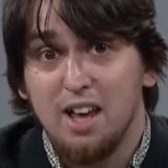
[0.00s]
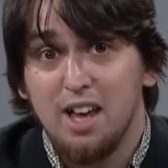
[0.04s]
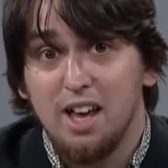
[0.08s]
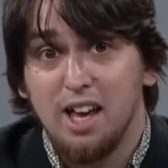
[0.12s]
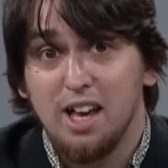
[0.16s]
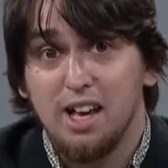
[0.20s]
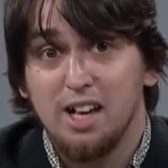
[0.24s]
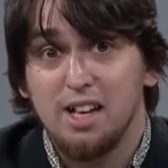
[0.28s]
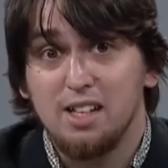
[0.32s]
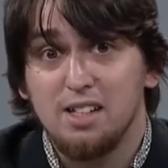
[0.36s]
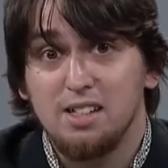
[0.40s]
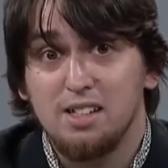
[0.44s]

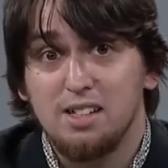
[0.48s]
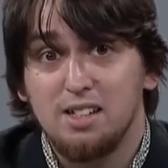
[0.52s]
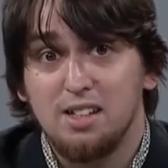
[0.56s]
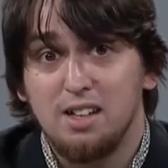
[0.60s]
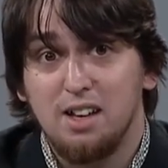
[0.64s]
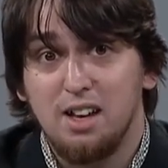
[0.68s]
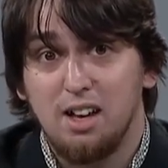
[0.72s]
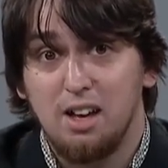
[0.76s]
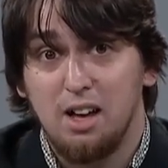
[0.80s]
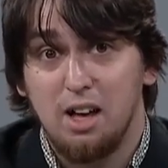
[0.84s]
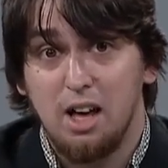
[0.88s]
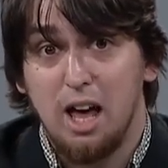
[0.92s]

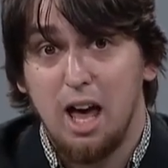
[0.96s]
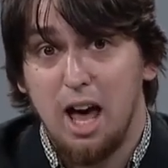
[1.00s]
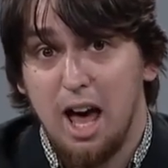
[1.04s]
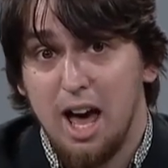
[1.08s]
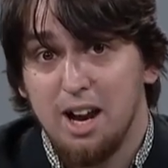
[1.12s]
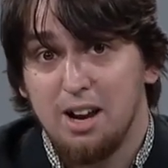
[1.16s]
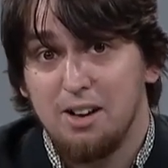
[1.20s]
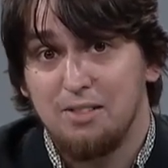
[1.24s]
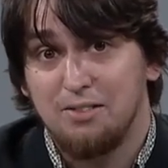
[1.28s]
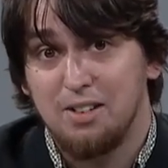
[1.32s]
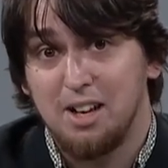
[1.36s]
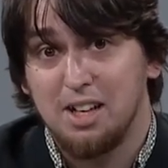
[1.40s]

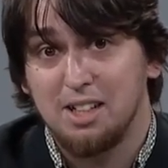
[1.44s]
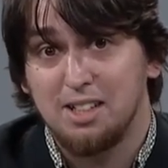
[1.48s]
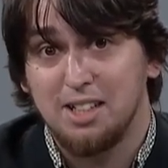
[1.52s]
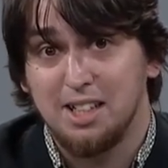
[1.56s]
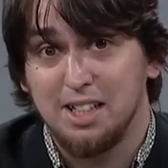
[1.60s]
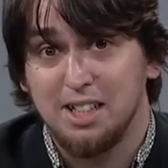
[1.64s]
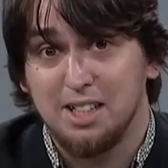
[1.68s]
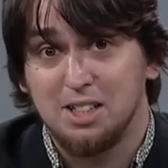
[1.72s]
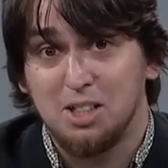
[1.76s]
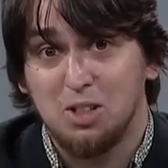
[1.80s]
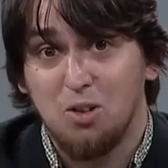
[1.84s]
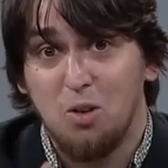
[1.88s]
of us
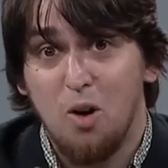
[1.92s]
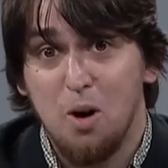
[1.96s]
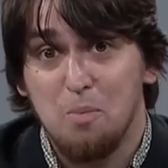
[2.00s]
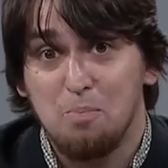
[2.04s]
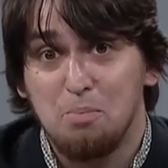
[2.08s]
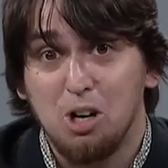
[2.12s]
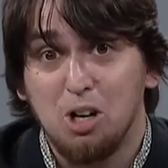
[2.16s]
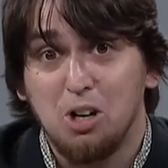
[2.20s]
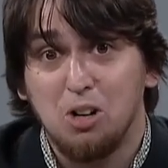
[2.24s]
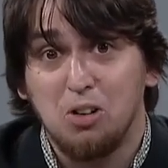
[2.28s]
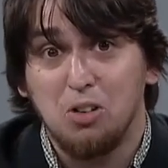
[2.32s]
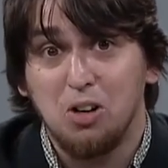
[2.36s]
is
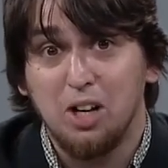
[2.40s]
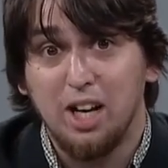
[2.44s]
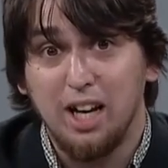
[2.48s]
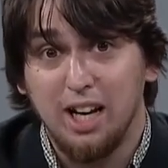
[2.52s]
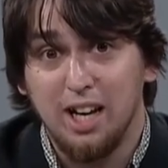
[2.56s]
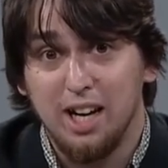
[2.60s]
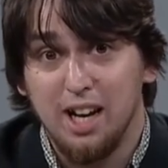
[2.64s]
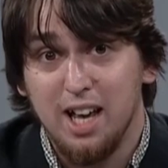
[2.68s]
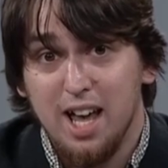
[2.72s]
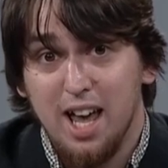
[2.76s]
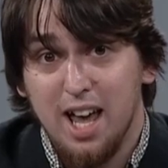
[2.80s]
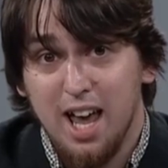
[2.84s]
corporate
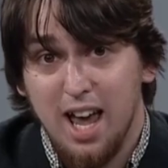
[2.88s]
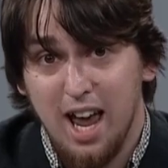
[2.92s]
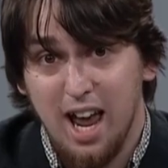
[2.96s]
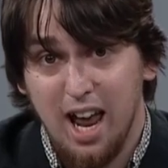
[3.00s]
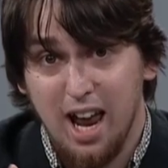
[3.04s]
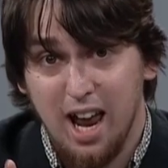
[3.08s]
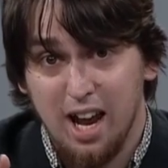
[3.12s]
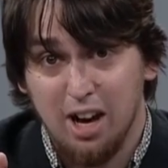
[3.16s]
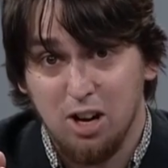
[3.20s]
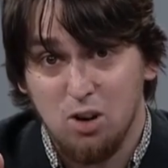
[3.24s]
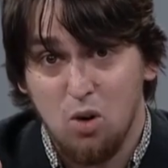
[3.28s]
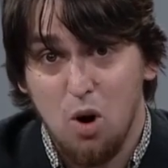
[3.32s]
greed
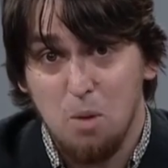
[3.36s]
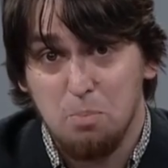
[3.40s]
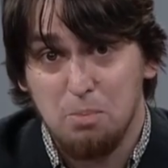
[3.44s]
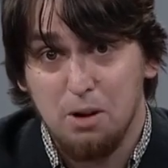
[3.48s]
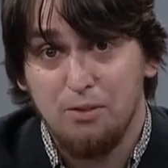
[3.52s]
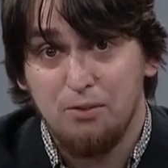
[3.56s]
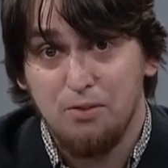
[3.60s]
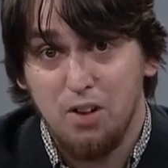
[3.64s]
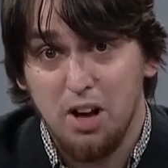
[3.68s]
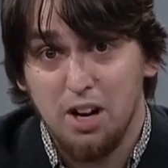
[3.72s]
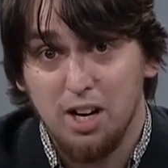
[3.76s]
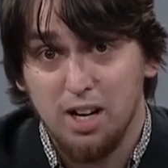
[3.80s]
and
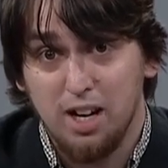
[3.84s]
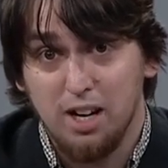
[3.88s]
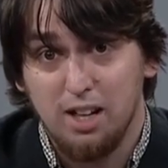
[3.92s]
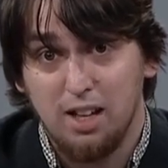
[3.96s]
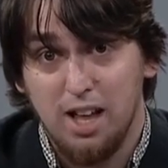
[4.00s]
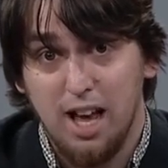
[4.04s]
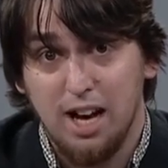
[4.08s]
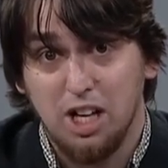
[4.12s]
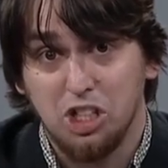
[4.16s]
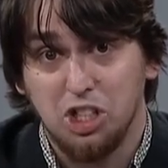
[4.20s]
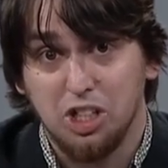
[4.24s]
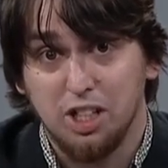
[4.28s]
corporate-funded
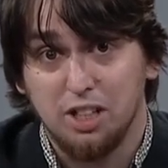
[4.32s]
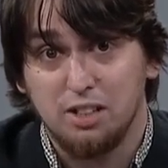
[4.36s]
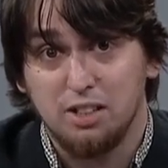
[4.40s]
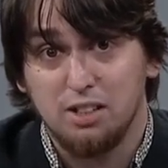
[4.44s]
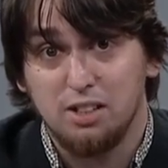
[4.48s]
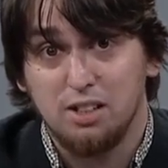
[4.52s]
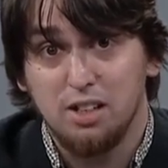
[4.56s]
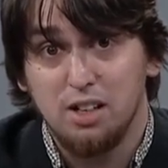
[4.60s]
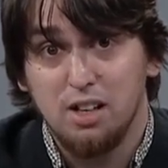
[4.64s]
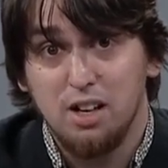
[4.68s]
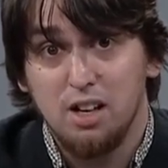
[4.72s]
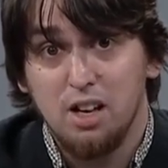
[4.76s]
elections.